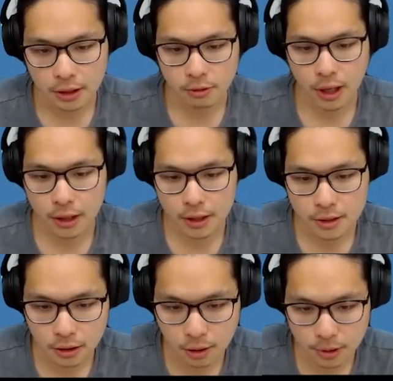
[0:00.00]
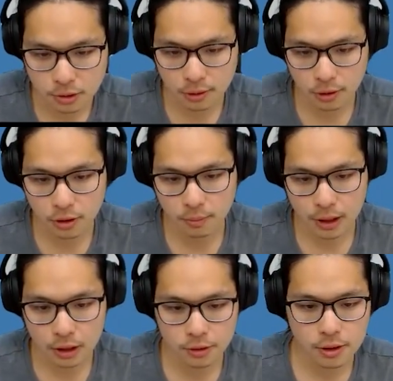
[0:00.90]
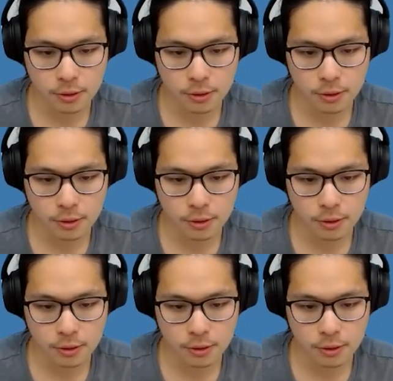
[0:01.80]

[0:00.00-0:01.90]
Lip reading: and the right is the global to local model.